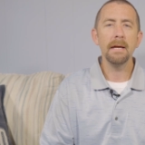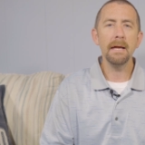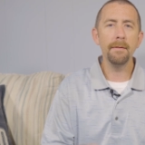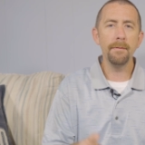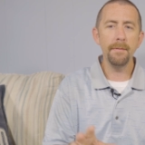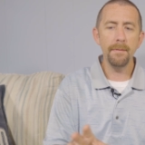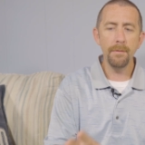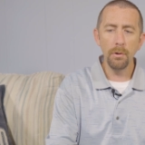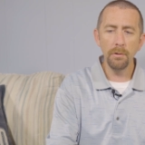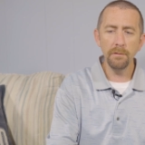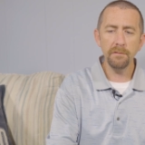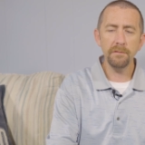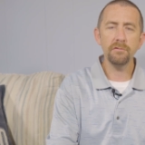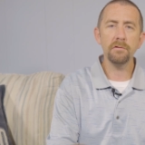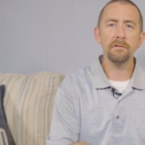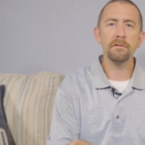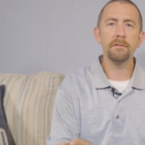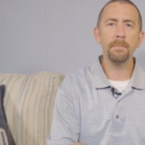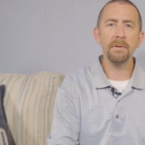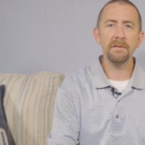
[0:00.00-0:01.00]
In those
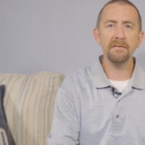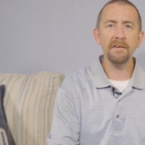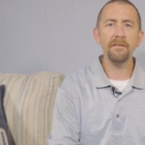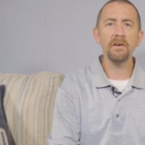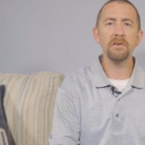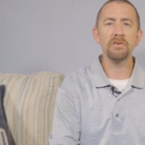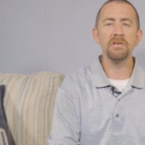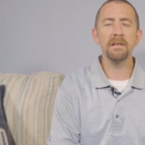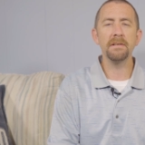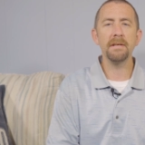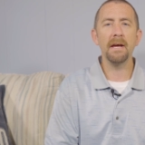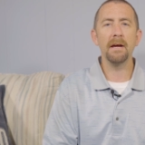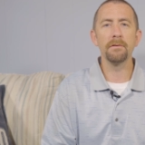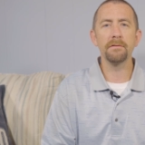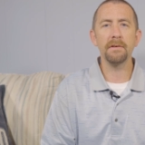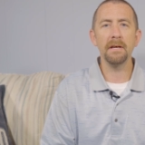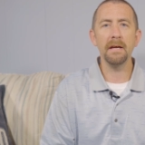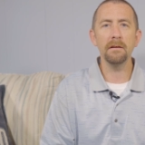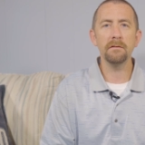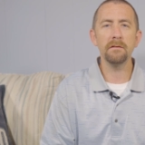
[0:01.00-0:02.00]
specific
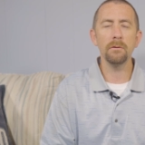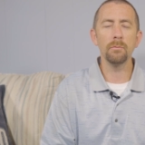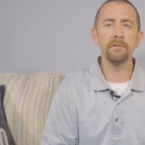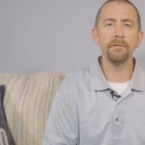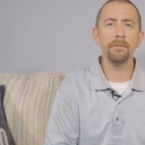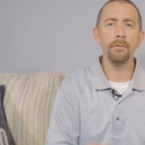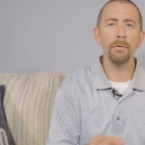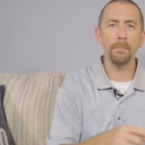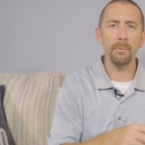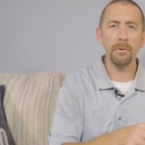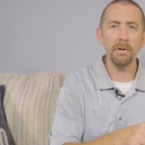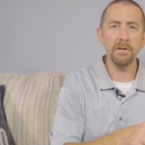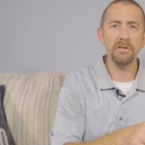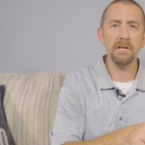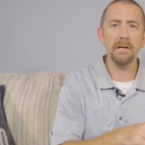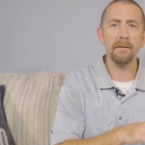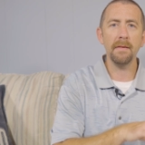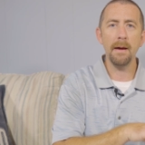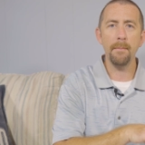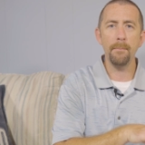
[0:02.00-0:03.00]
Gentiles' case, it was through the
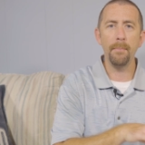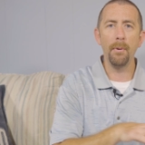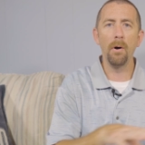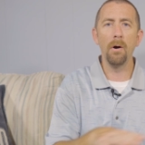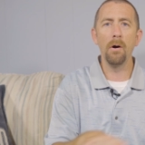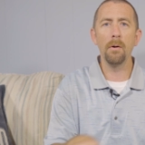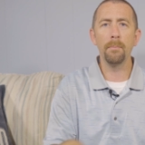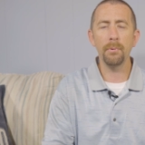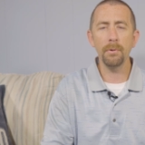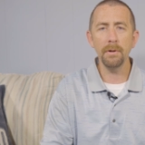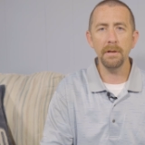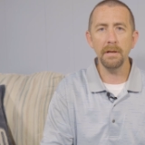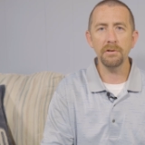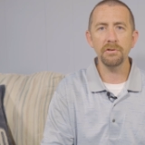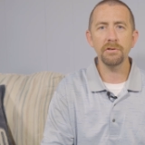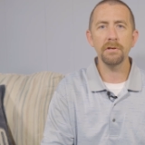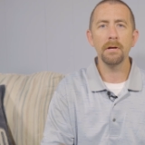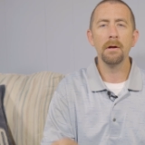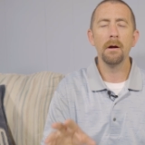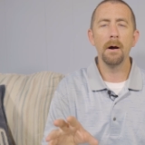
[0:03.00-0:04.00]
preaching that Paul
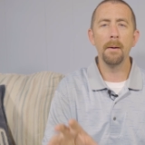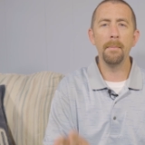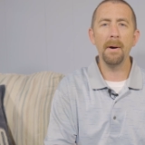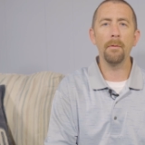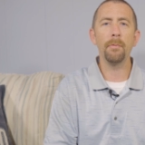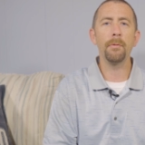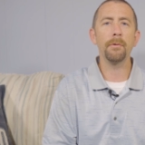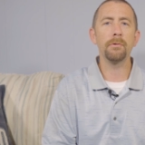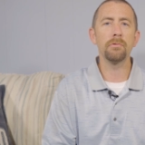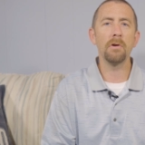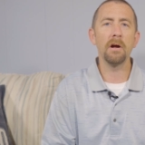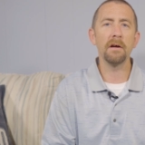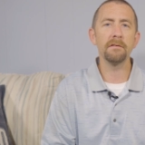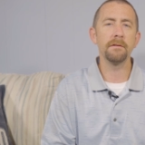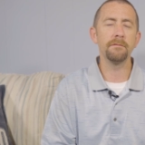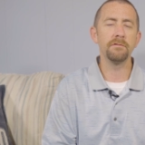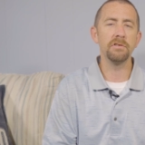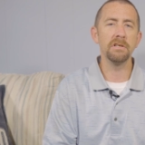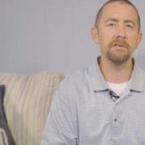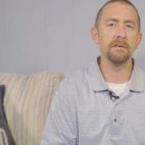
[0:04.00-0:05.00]
preached about the cross
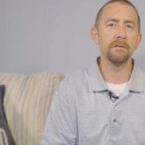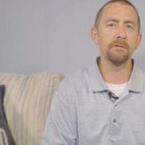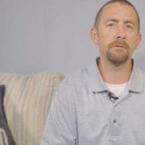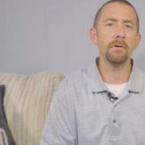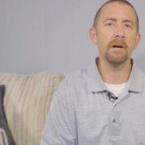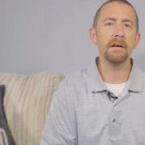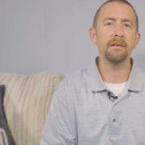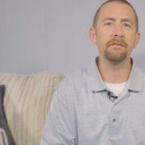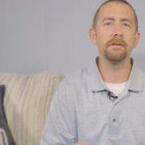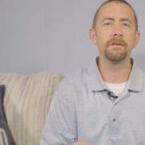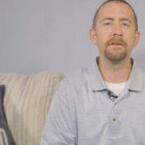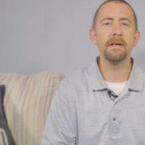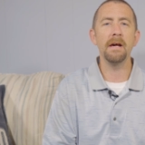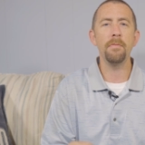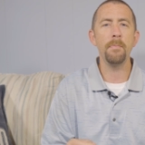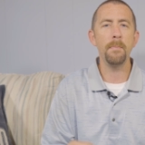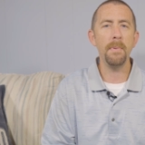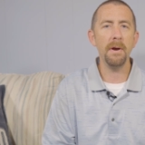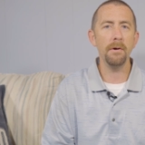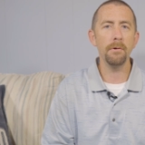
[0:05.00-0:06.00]
of Jesus Christ, the
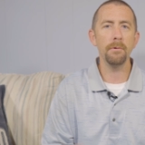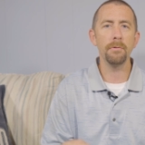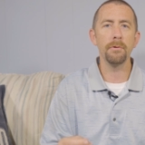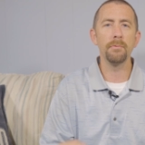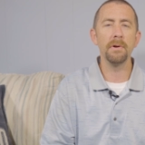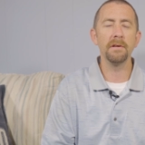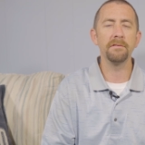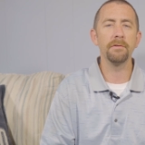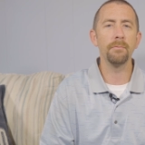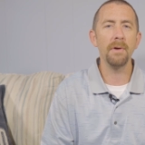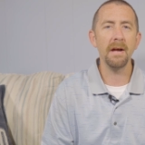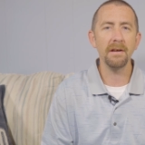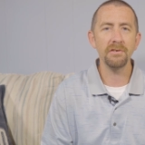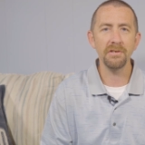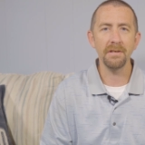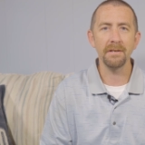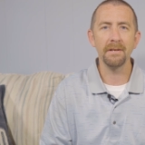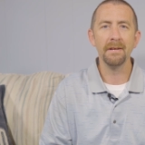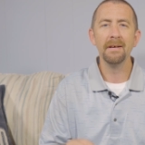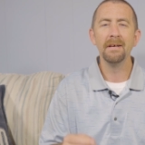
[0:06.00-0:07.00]
death, burial, the
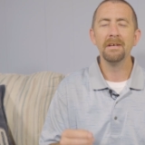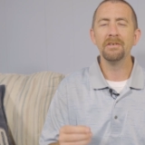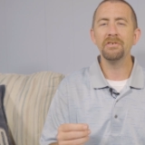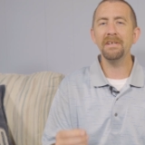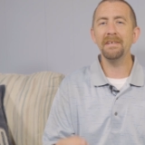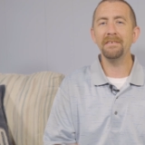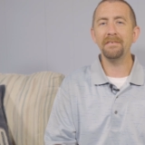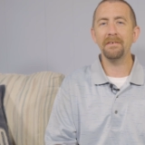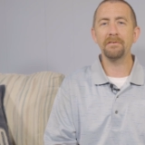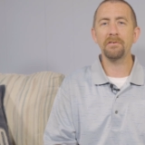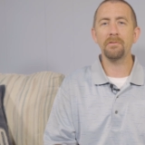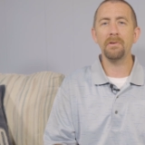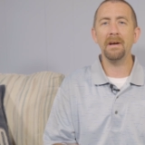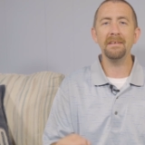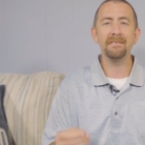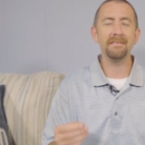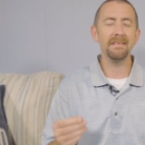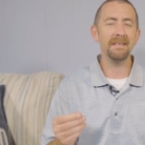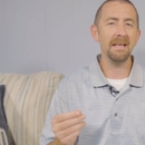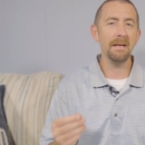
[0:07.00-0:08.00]
resurrection, Jesus
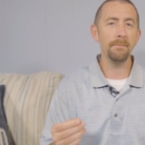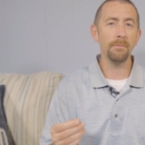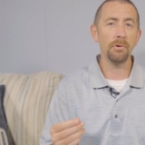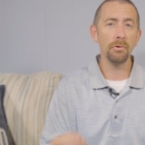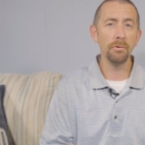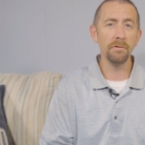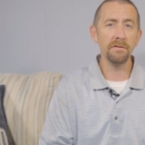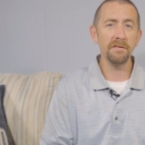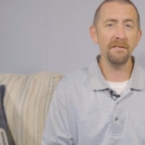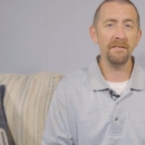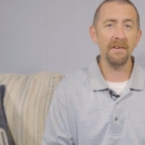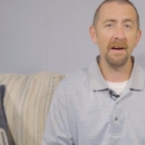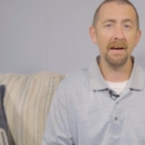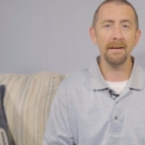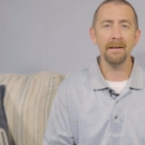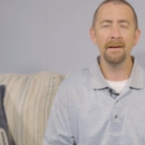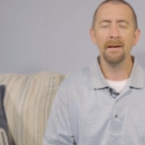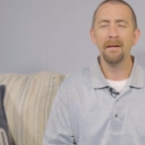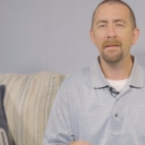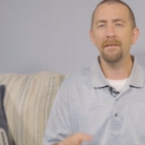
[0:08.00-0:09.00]
Christ and Him
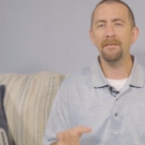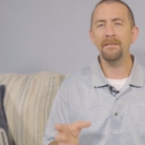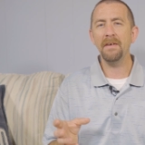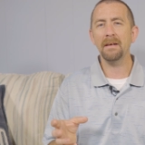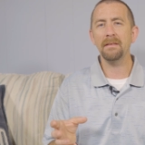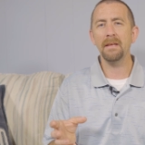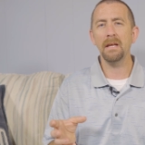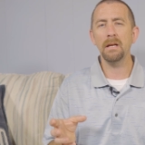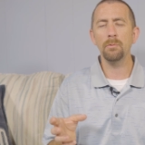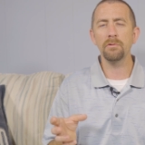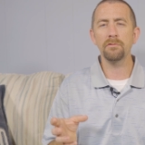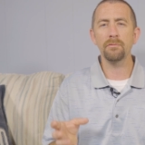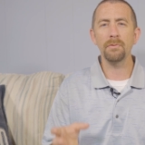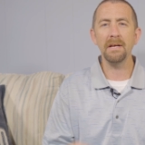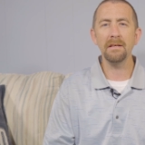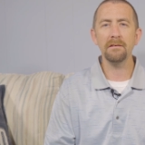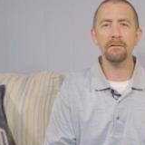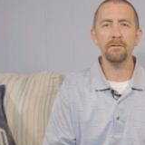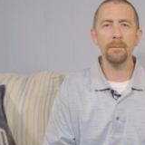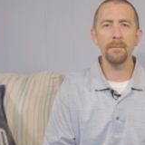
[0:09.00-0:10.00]
crucified, the fact that He was
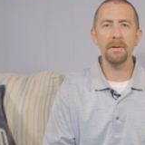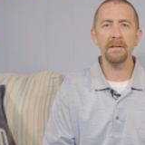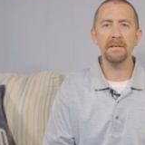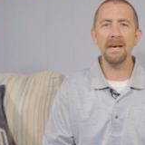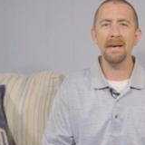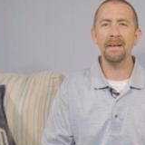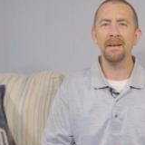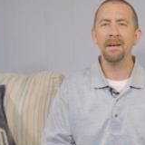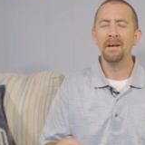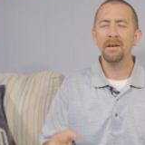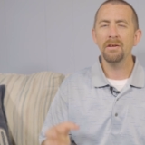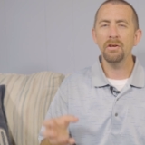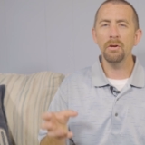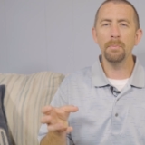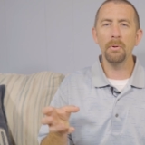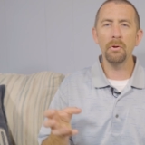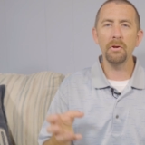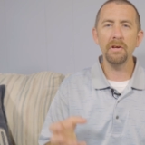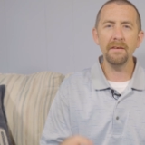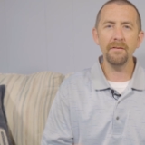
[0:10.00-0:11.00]
raised from the dead. You
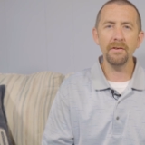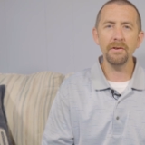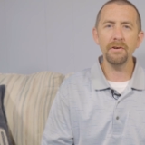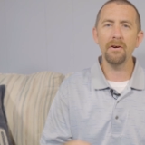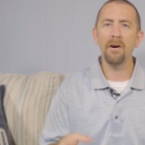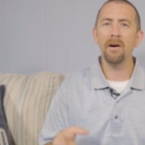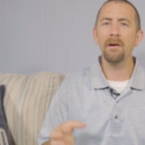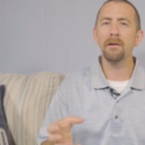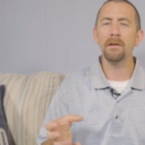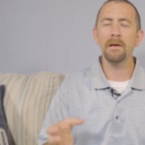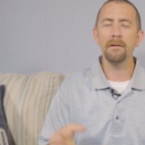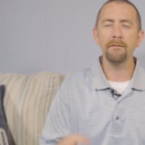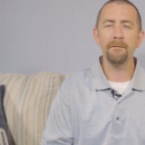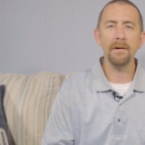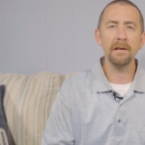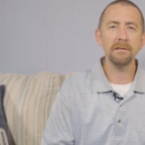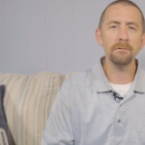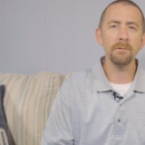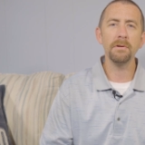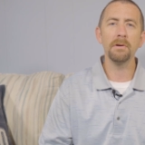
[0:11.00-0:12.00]
believe in your heart and
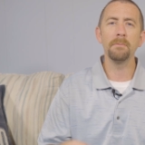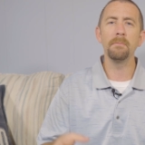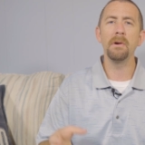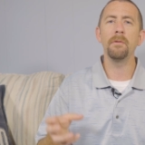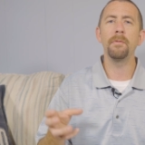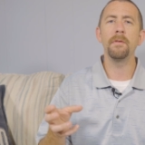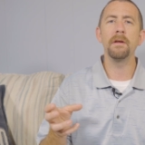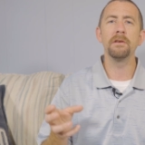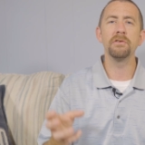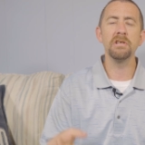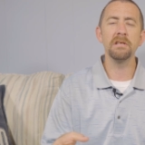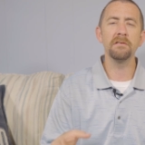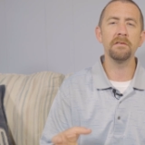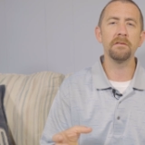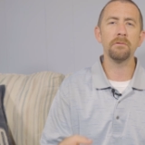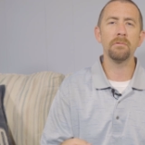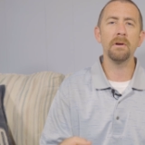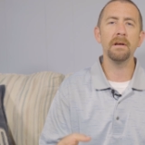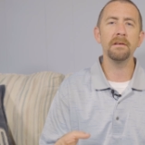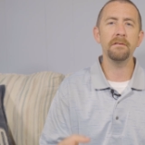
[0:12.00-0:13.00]
confess with your mouth that
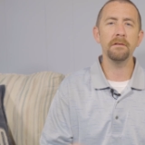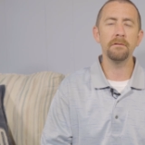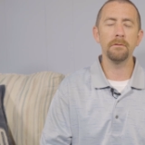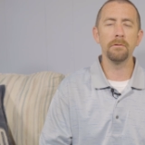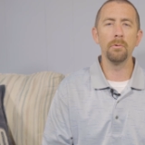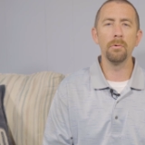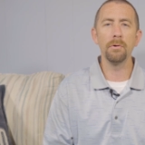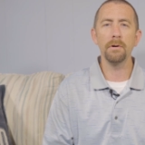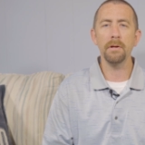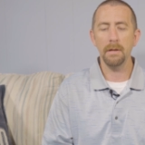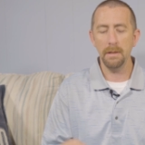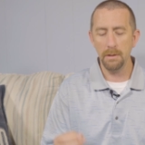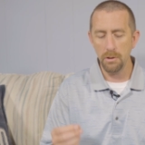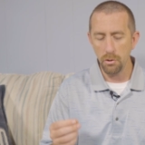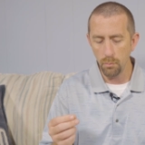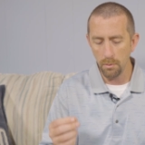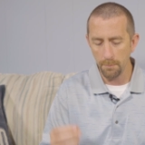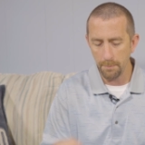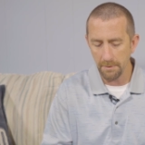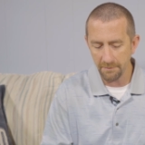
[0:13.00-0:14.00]
Jesus Christ is Lord, and
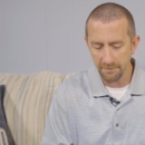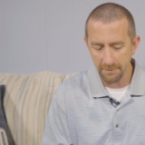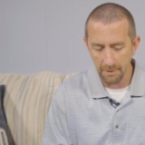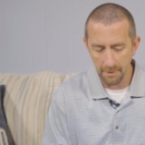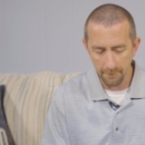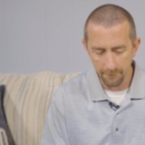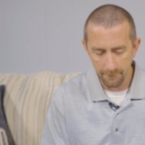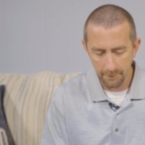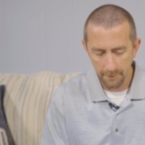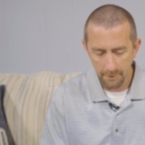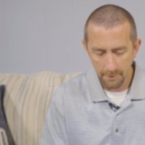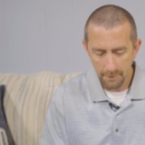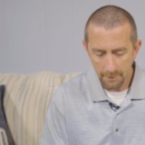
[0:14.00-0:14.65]
you will be saved.